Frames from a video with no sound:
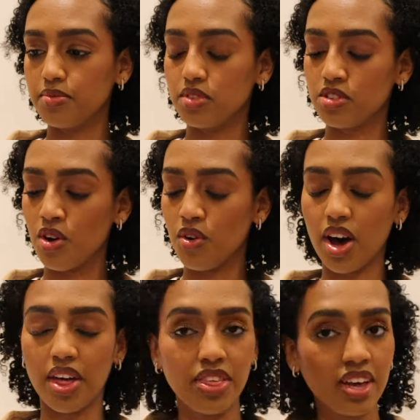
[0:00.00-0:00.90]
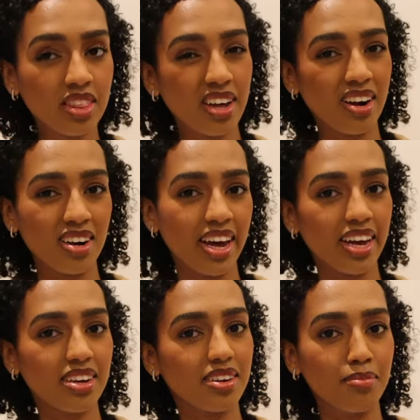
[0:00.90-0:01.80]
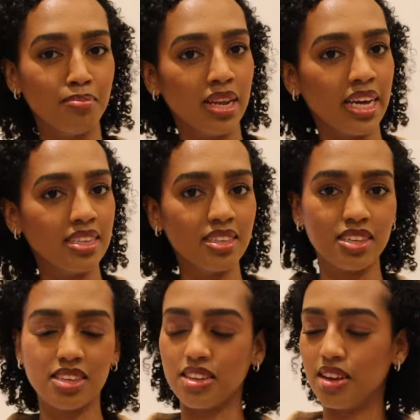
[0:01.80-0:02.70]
So I think they're like blends